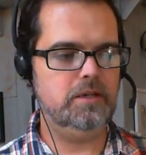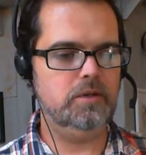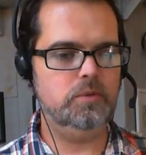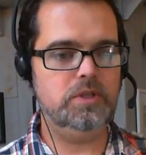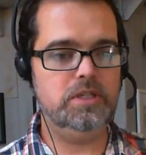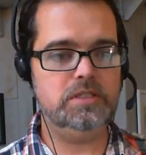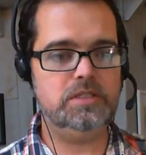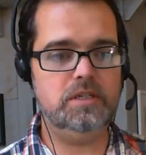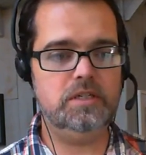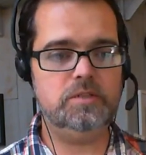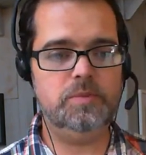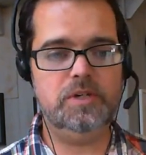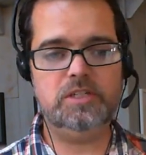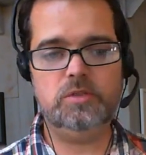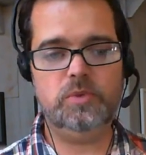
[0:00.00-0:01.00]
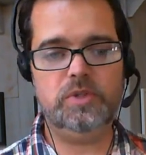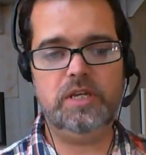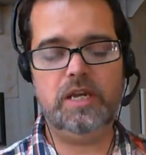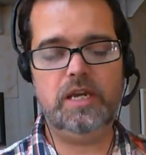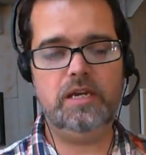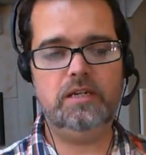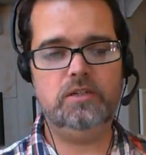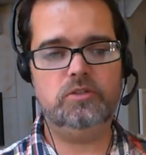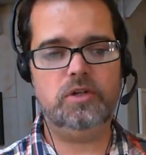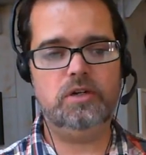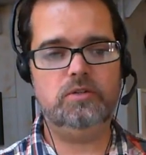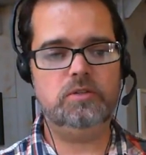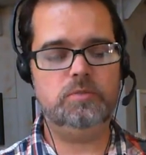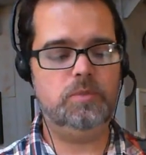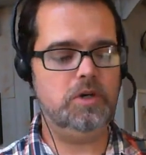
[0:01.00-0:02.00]
We listen as much as we can and try to
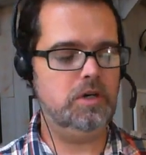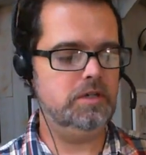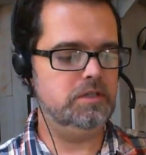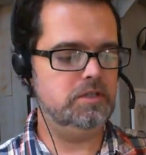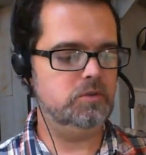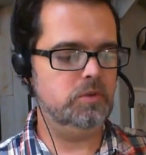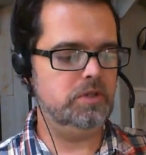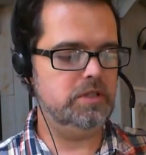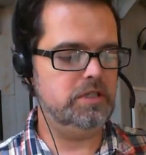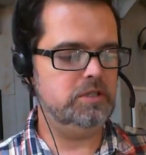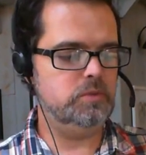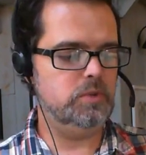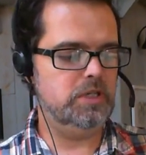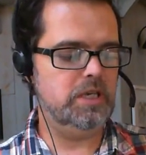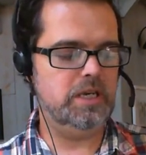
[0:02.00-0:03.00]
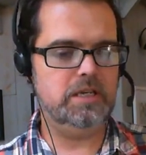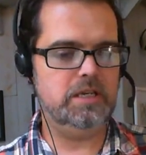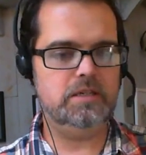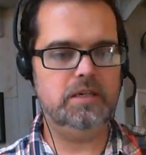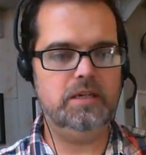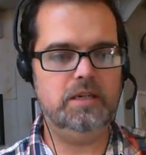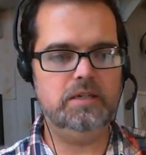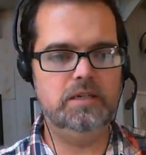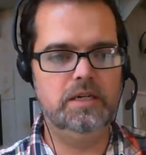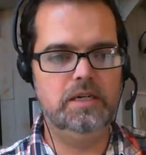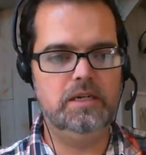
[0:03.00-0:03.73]
respond as quickly as we can. And